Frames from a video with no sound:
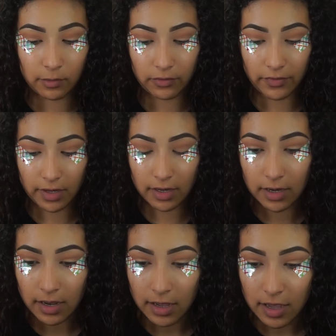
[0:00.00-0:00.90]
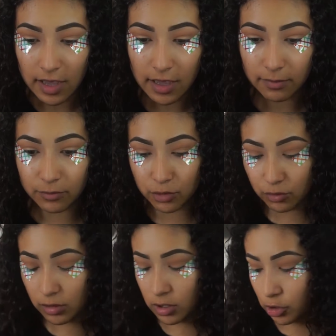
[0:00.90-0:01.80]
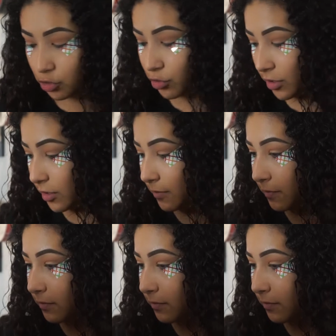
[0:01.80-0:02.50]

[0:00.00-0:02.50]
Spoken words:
Morphe M200,